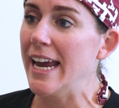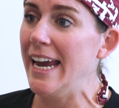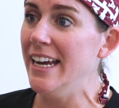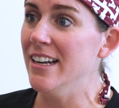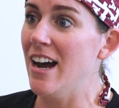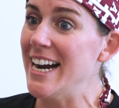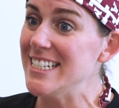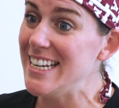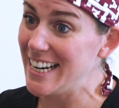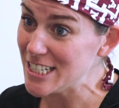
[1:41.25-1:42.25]
in
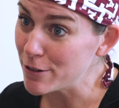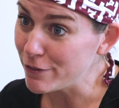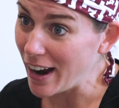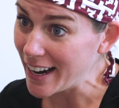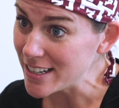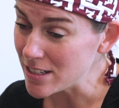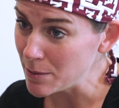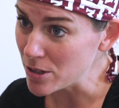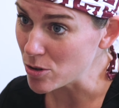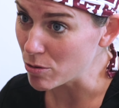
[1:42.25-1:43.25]
identifying sleep
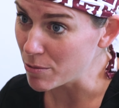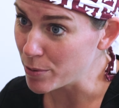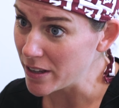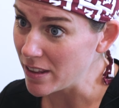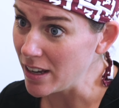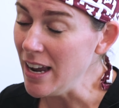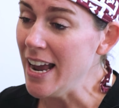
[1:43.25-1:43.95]
disordered breathing.